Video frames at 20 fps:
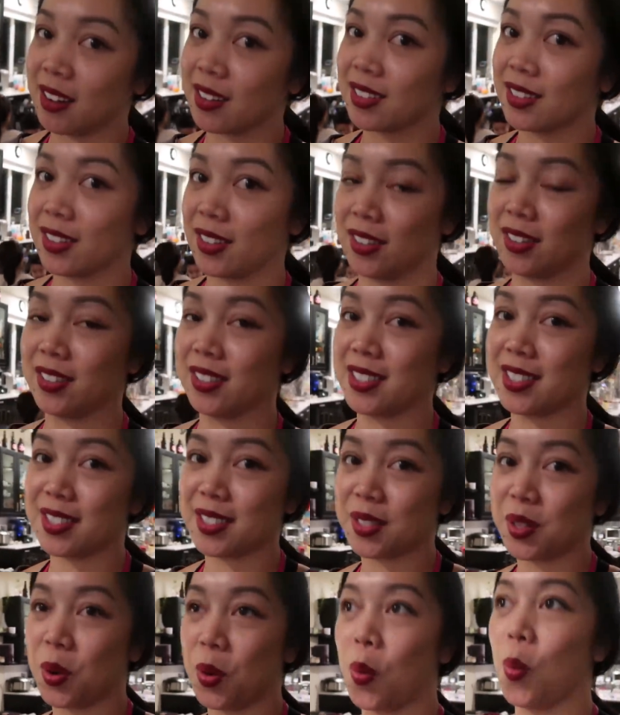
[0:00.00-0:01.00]
uncles
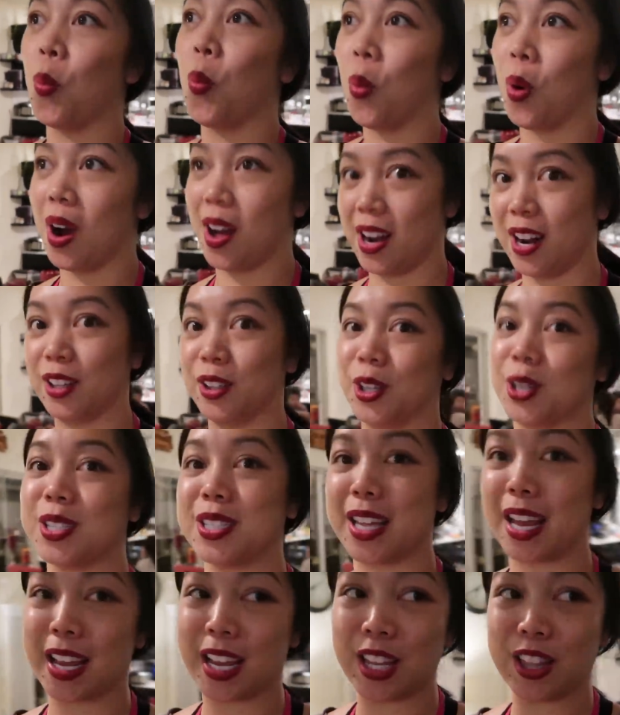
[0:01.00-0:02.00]
what it
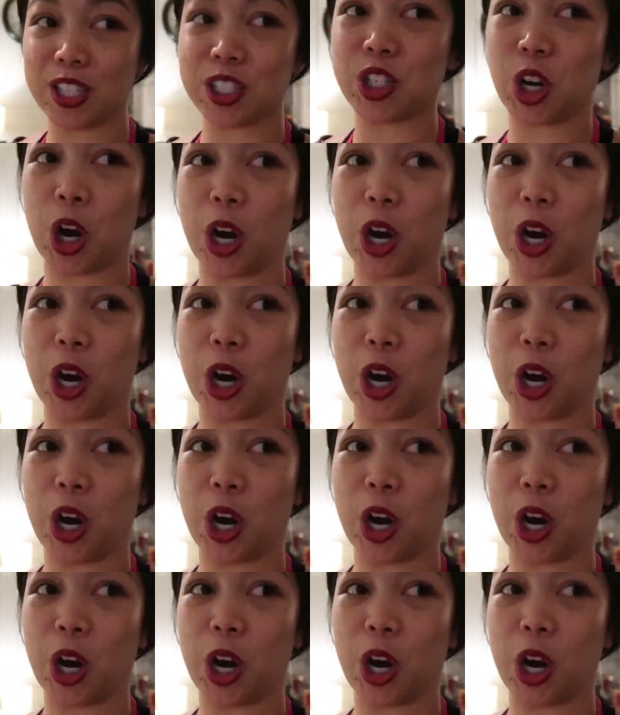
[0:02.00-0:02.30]
looks like in the